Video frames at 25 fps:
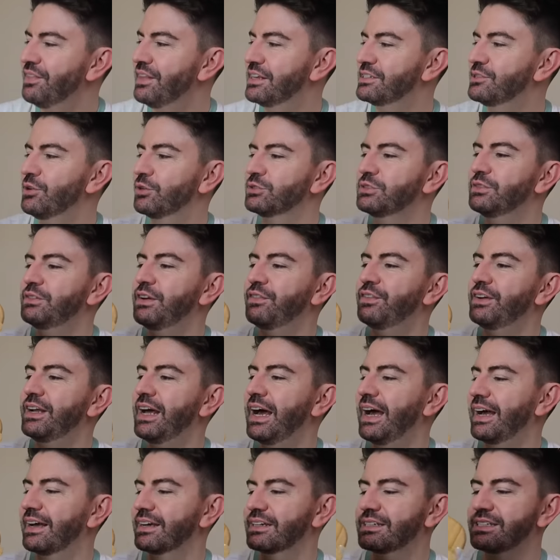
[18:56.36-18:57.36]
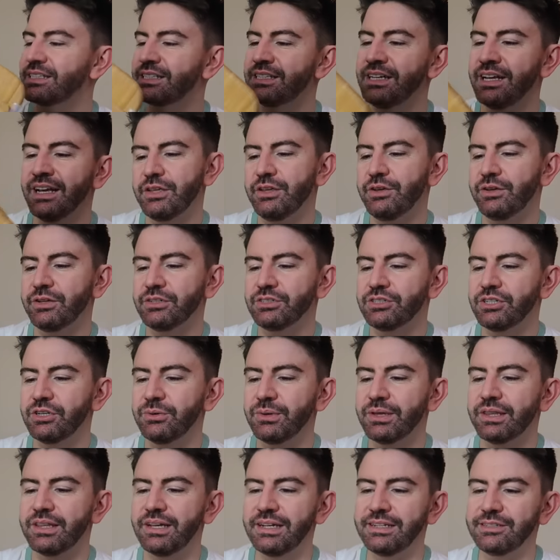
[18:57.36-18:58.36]
There's lots of different hacks that you can do
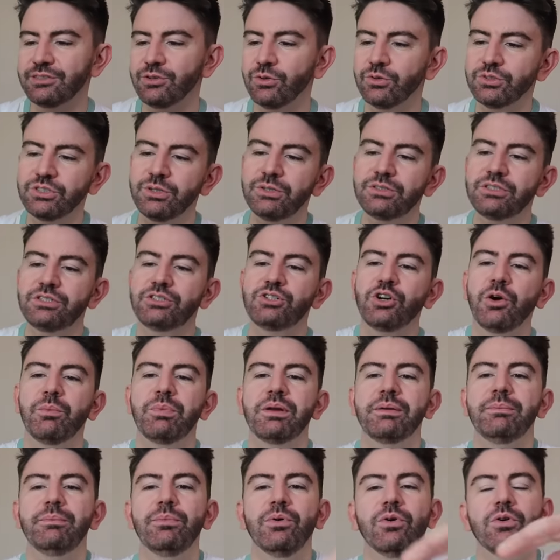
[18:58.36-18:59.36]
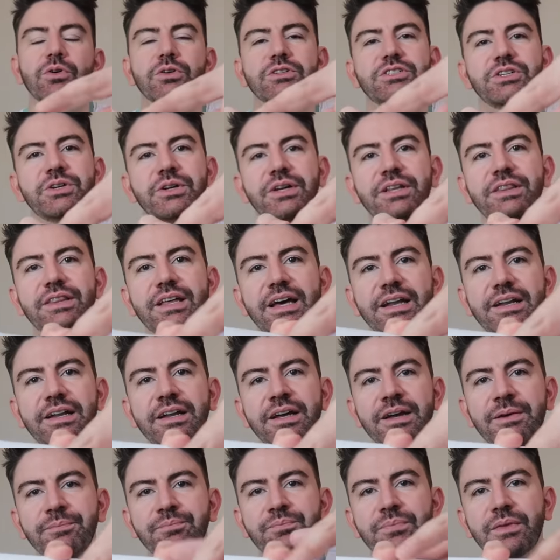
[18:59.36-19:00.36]
with these. Also as a chopping board, you can then